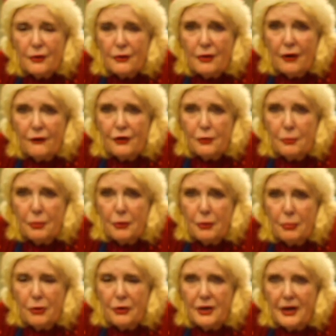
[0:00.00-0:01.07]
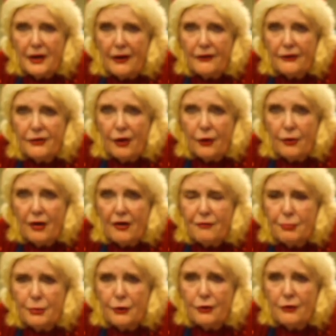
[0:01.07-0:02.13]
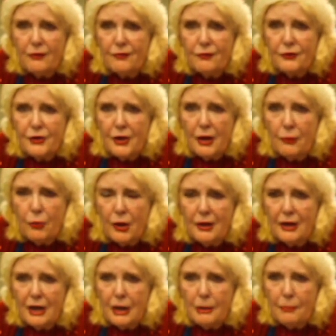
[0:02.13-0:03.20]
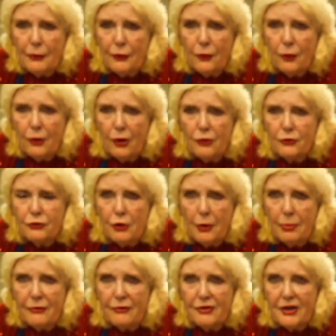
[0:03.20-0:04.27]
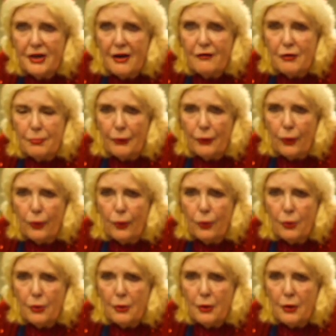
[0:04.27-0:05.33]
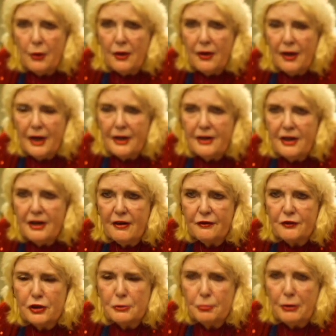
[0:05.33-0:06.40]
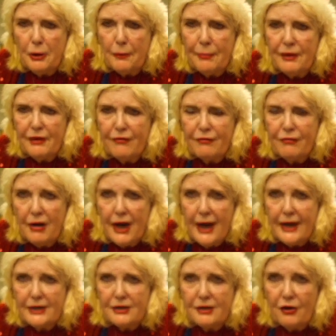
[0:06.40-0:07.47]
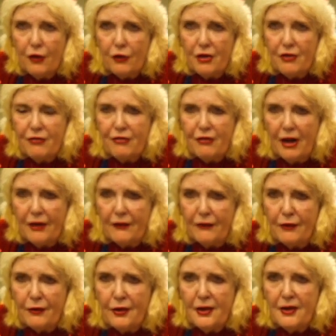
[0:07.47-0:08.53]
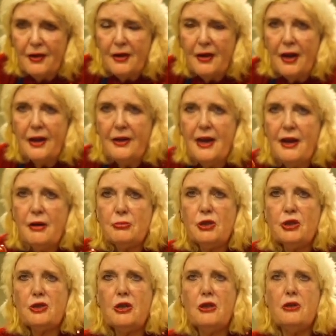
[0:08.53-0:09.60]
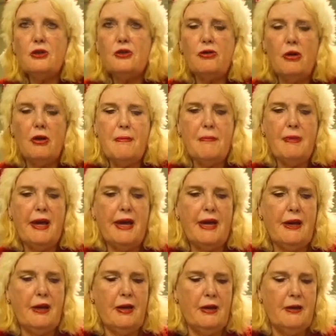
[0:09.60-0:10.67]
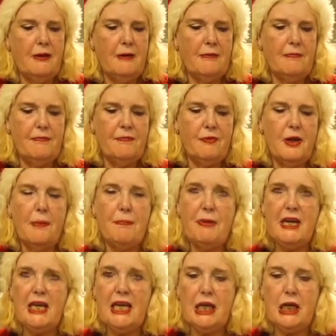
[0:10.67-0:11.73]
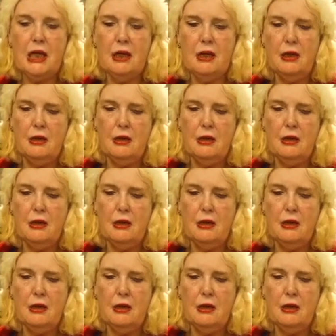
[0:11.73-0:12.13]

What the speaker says: So I've just put them on here. So I've put one little ball on top of another ball, and then I've just put a bit of red on the front. And now I'm just going to try and make a beak